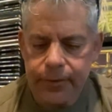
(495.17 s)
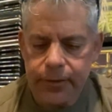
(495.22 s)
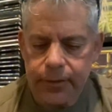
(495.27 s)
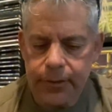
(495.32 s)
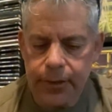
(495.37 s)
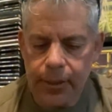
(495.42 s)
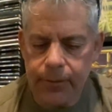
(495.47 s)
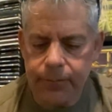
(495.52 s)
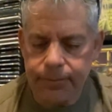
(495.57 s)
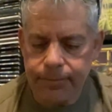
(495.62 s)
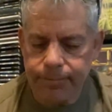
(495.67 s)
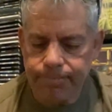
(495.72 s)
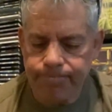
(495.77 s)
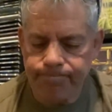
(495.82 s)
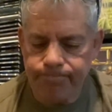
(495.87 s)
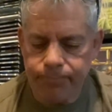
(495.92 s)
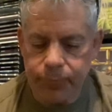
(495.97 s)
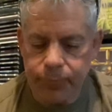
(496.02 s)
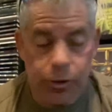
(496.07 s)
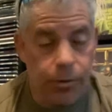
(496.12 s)
Yep.
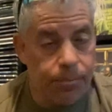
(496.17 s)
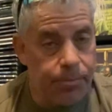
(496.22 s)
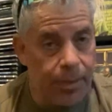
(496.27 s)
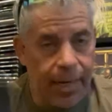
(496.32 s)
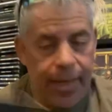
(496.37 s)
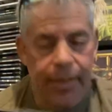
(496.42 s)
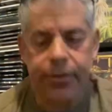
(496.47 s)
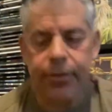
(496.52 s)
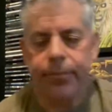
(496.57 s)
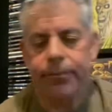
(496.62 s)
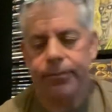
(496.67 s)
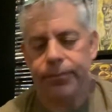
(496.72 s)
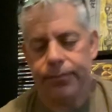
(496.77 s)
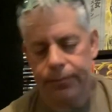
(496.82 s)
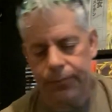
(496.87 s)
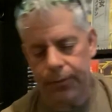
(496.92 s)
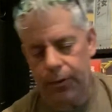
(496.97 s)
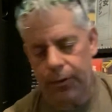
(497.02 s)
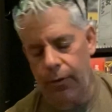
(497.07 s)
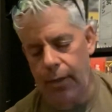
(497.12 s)
Good band.
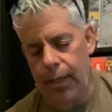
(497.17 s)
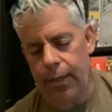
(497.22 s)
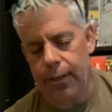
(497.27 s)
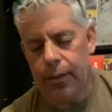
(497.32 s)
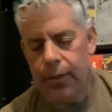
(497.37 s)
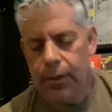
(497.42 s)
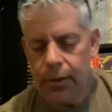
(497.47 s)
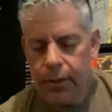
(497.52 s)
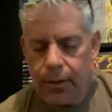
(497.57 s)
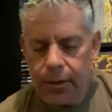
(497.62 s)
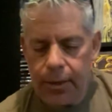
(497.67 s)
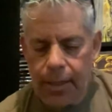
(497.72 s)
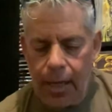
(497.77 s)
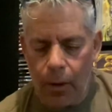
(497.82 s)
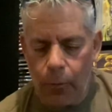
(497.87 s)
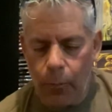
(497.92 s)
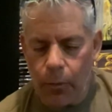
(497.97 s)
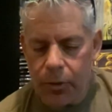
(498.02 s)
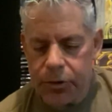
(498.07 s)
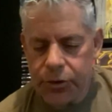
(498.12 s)
All right.
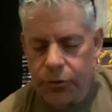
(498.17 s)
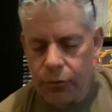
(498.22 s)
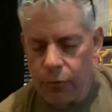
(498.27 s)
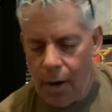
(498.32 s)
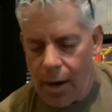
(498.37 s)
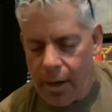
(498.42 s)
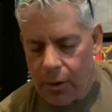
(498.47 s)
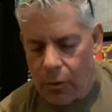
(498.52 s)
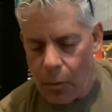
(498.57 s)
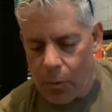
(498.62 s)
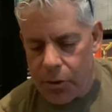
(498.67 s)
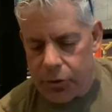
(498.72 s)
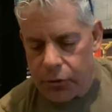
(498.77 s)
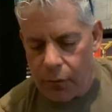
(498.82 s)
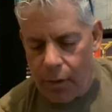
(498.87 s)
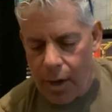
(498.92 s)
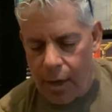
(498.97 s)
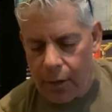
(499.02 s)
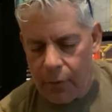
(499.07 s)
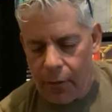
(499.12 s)
Got Once a Rocker, Always a
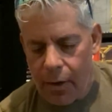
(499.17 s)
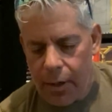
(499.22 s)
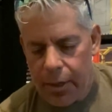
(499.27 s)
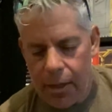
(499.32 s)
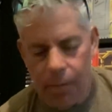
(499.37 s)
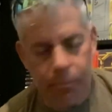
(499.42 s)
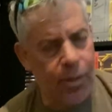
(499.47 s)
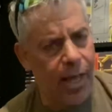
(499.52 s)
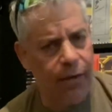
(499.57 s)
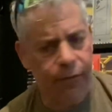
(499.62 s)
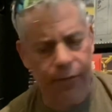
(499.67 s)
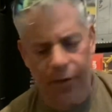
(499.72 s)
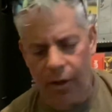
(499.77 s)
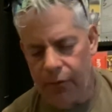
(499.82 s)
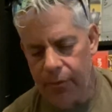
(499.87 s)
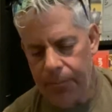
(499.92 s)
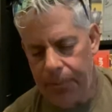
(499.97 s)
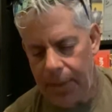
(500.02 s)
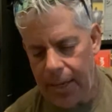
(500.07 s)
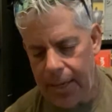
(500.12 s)
Rocker on here. Black
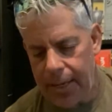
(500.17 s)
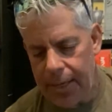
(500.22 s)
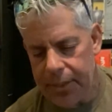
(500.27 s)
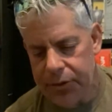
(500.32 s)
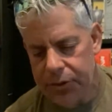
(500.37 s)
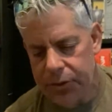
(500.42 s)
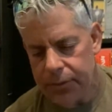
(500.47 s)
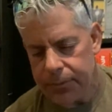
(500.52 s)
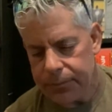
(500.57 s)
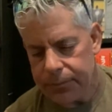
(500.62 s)
Velvet Pants.